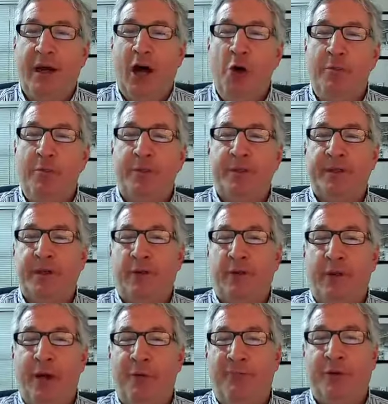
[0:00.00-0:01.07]
Hope it's all
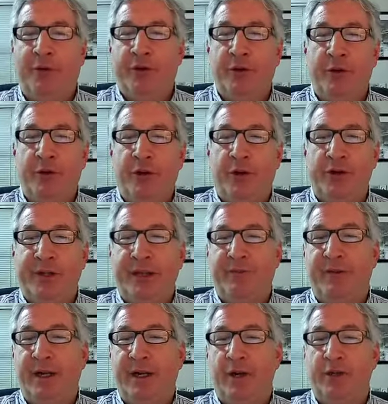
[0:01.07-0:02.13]
helpful to you in
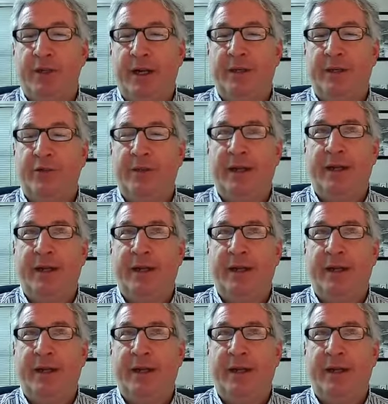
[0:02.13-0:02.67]
understanding the videos.